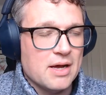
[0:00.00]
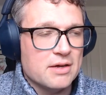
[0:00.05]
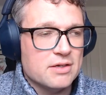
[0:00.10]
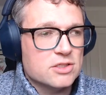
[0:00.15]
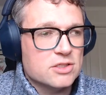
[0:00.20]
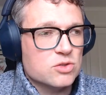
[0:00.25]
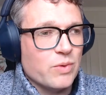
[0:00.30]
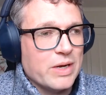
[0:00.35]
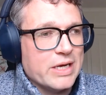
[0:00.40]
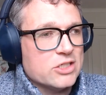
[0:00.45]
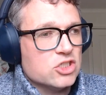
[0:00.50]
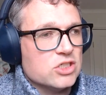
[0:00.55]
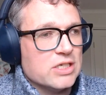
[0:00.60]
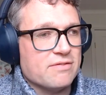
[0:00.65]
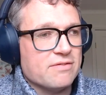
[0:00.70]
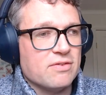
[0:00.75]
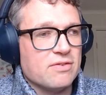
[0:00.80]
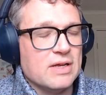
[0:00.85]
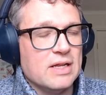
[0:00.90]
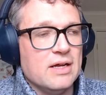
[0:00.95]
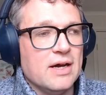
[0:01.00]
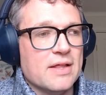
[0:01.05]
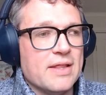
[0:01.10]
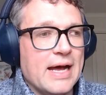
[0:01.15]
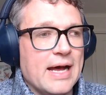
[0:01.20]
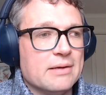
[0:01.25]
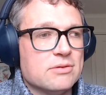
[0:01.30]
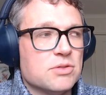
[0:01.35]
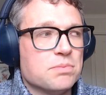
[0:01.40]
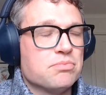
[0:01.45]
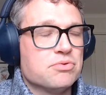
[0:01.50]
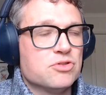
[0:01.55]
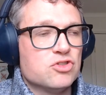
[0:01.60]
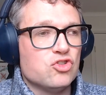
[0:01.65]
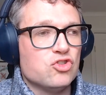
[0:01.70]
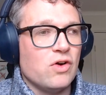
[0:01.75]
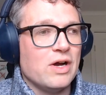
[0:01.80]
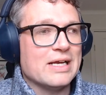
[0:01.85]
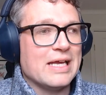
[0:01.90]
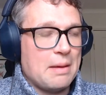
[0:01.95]
Switch and everything like that to
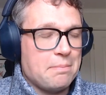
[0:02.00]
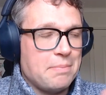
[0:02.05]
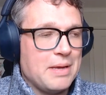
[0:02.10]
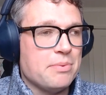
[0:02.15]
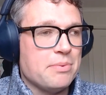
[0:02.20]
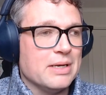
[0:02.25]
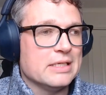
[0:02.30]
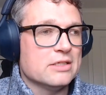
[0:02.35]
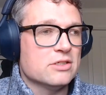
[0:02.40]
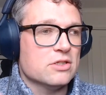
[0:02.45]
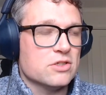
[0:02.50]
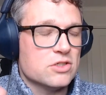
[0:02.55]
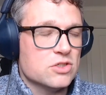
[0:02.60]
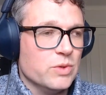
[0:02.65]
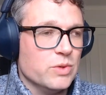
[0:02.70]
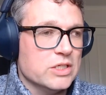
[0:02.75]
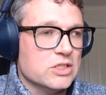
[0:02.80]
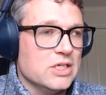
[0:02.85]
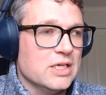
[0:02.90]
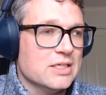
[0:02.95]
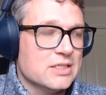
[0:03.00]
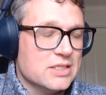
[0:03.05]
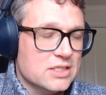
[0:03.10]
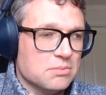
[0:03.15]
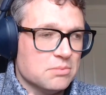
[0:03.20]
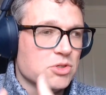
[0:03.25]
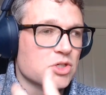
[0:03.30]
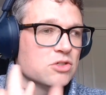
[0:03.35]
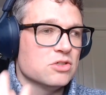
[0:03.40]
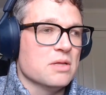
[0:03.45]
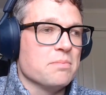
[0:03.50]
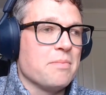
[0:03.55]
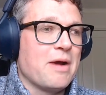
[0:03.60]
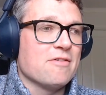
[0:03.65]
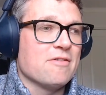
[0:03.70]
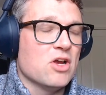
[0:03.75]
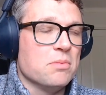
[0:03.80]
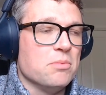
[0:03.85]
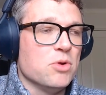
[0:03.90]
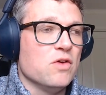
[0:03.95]
try and get people into the Switch ecosystem using the
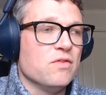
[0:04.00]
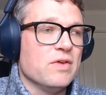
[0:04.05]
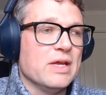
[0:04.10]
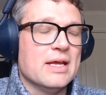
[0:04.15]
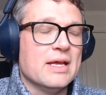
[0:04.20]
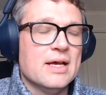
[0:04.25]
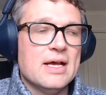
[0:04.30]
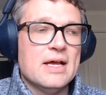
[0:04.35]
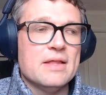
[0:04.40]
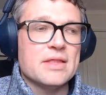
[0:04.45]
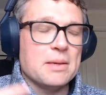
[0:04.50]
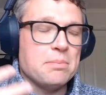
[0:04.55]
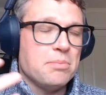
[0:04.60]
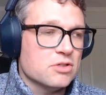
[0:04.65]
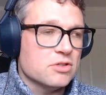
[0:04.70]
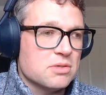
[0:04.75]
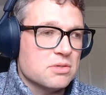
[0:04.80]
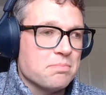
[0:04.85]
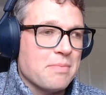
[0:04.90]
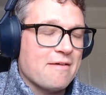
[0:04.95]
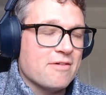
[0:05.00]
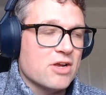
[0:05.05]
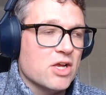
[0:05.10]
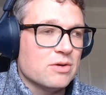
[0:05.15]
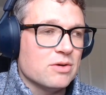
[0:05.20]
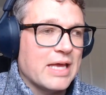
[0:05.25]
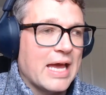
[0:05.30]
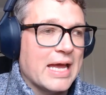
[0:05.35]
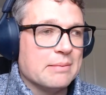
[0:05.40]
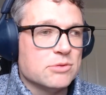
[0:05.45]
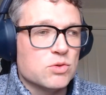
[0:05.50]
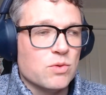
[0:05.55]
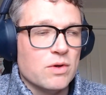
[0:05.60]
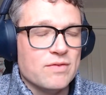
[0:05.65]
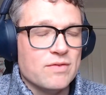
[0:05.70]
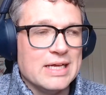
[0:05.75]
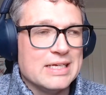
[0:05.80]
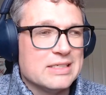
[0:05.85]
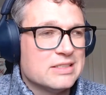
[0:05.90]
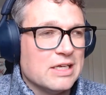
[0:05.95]
Mario movie. They put some Mario games with
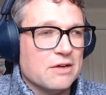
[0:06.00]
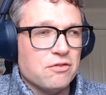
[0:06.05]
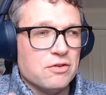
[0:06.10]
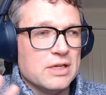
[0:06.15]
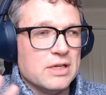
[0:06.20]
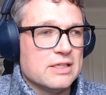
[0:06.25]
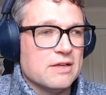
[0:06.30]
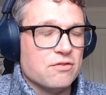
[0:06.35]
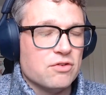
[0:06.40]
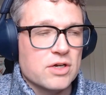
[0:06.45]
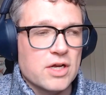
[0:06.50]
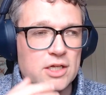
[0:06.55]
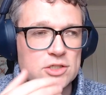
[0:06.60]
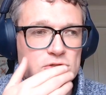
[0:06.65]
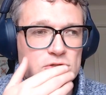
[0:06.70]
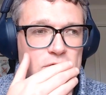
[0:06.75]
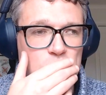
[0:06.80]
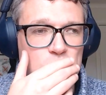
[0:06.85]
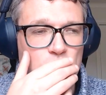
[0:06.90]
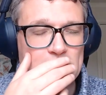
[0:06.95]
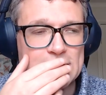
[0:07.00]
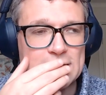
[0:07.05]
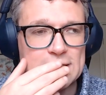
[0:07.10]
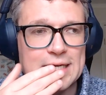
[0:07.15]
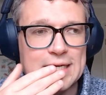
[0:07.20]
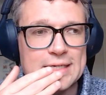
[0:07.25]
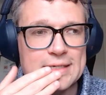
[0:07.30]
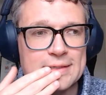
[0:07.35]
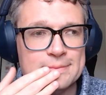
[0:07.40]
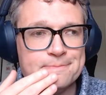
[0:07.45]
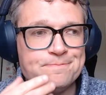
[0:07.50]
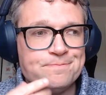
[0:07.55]
it. It's different in different countries what they did.